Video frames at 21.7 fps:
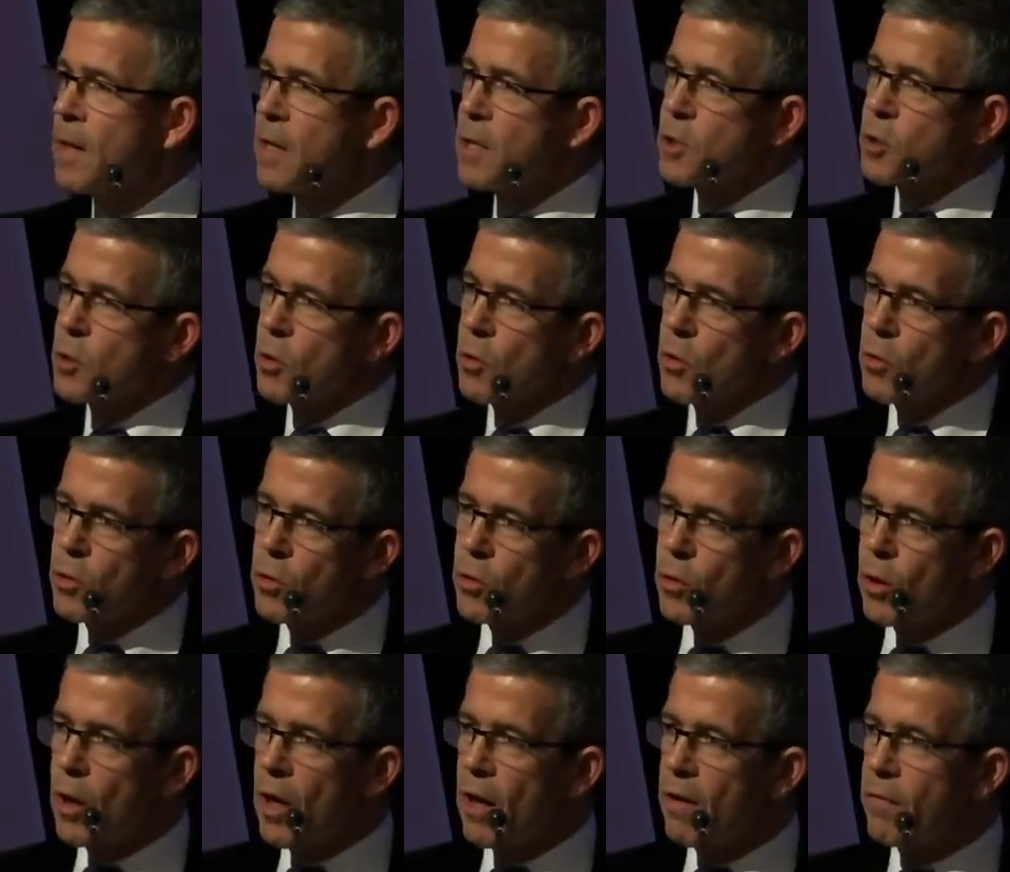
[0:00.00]
So
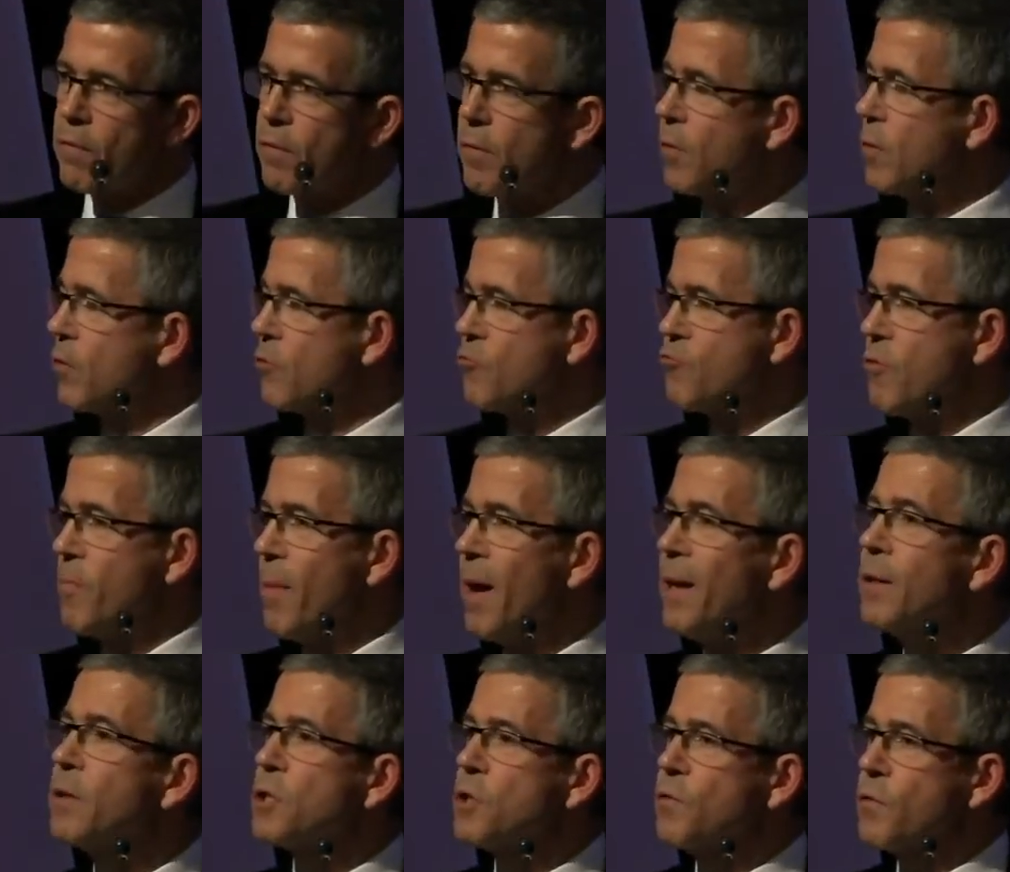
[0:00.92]
you have a
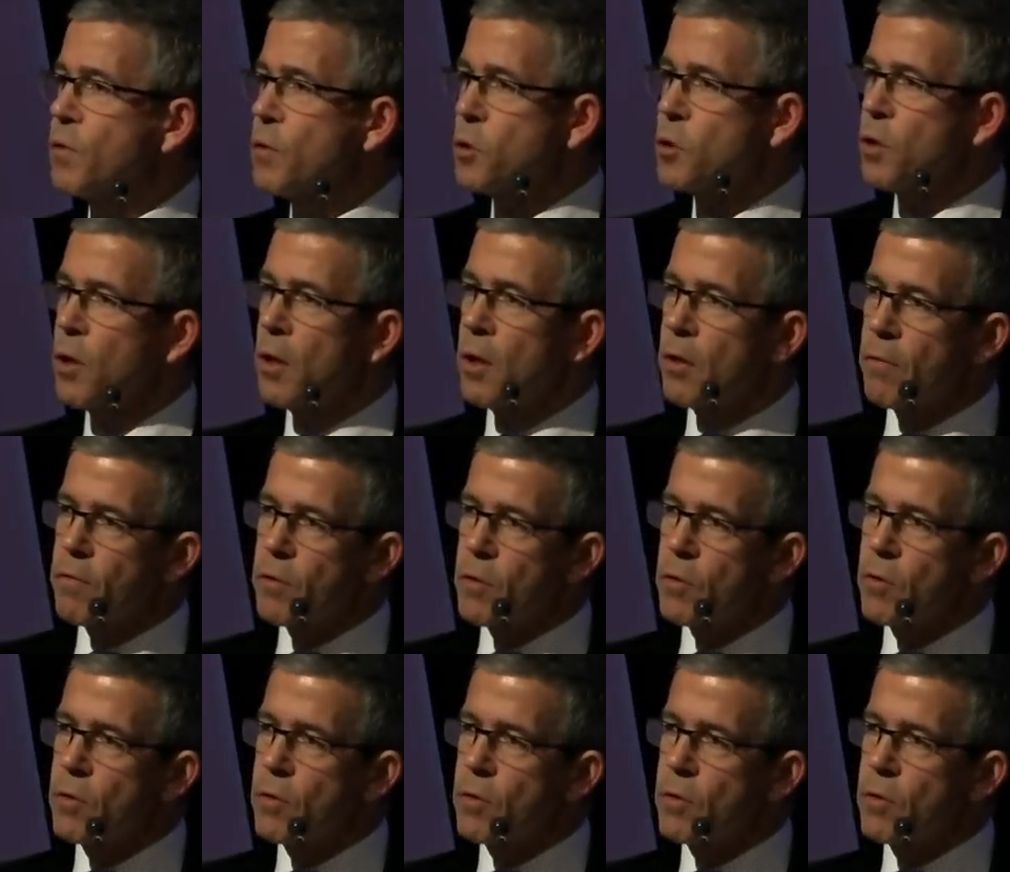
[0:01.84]
tremendous future ahead of you.